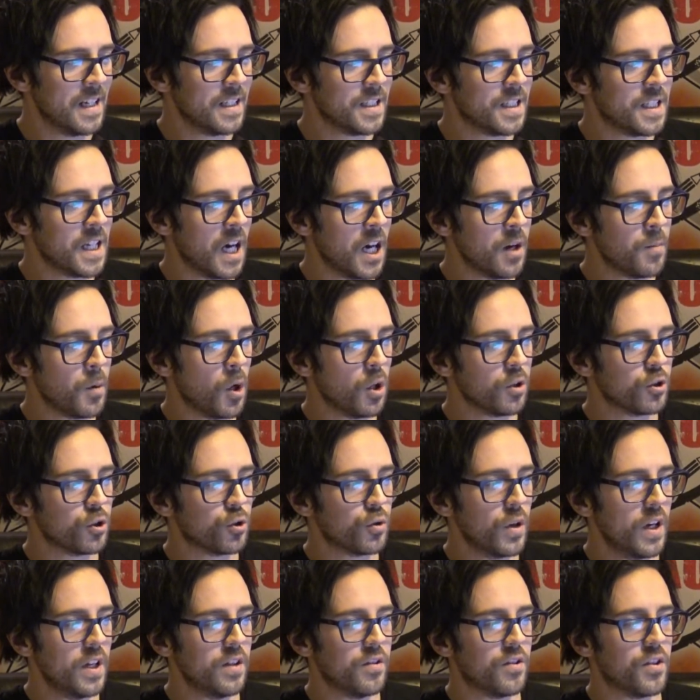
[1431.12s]
Diabolic
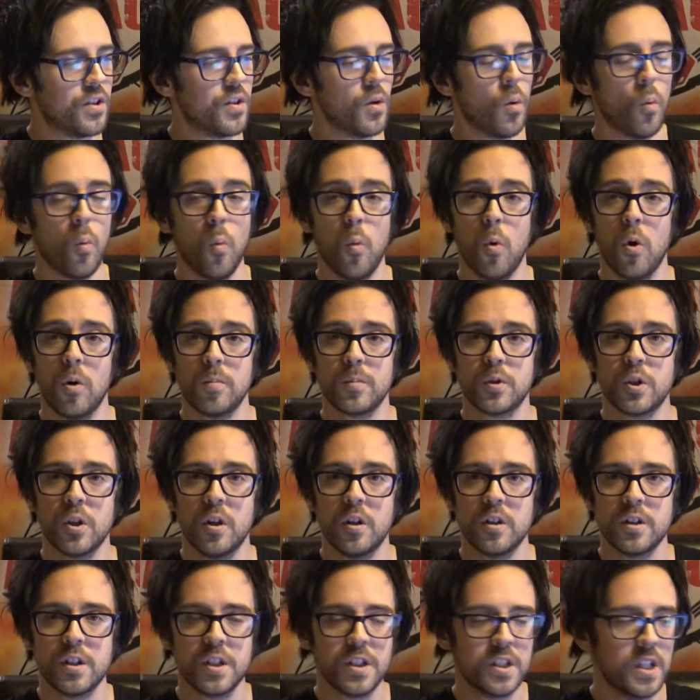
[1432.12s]
Strength, Warp
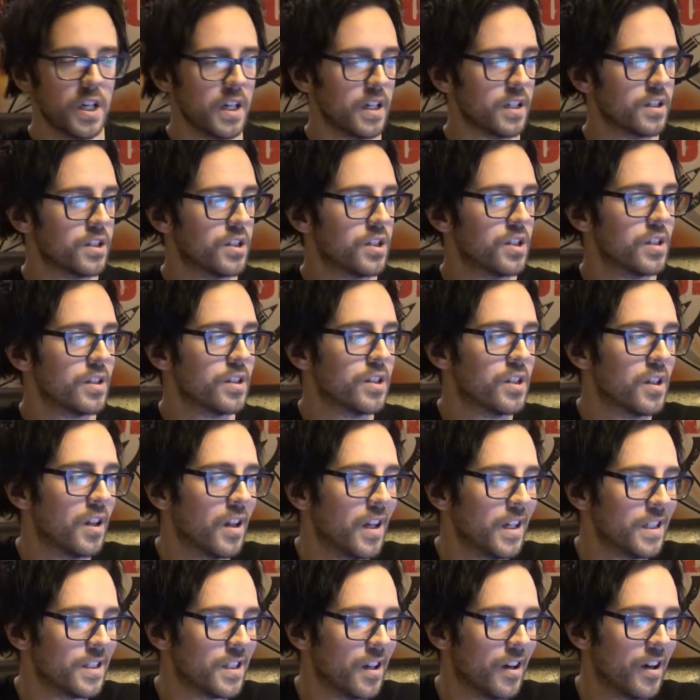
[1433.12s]
Charge 6.
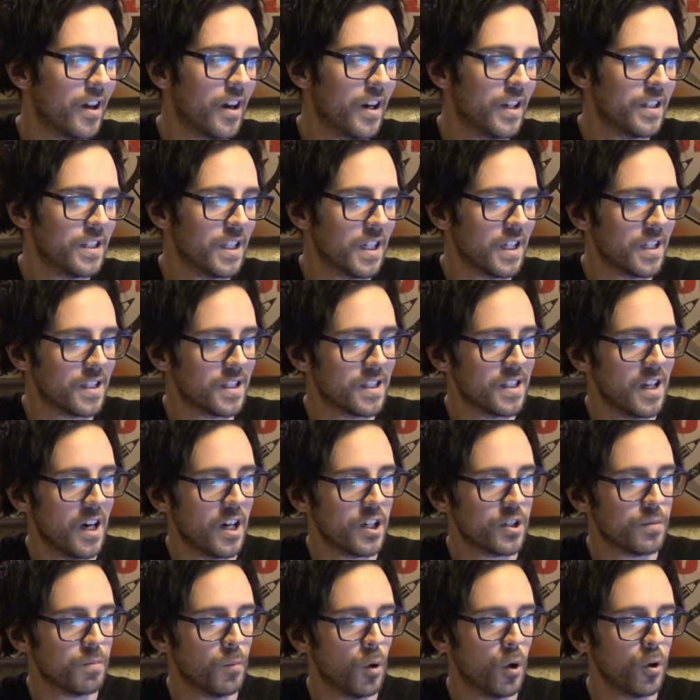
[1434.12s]
Select a Heretic
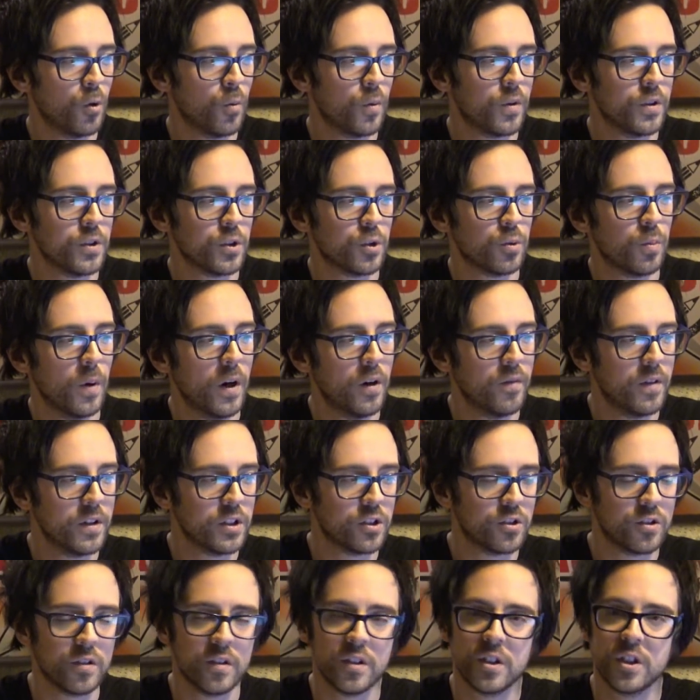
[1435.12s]
Astartes model within 12
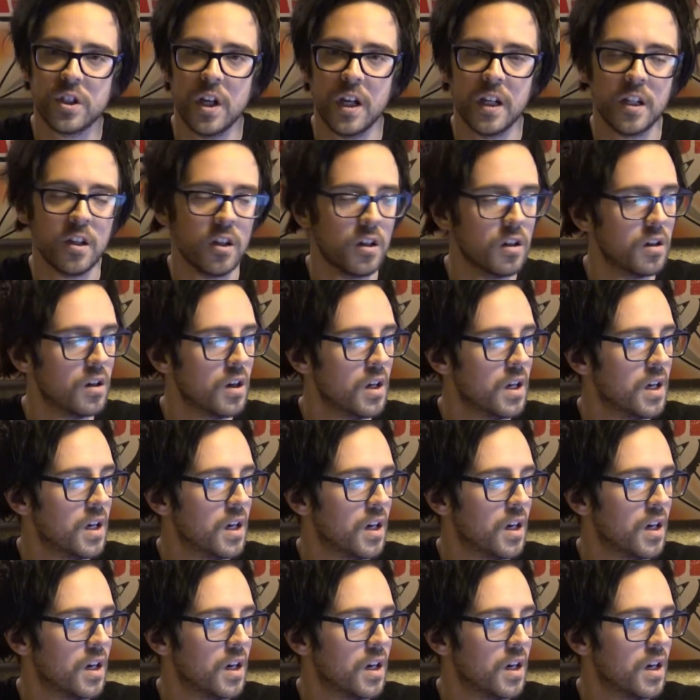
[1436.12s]
inches of the Psyker.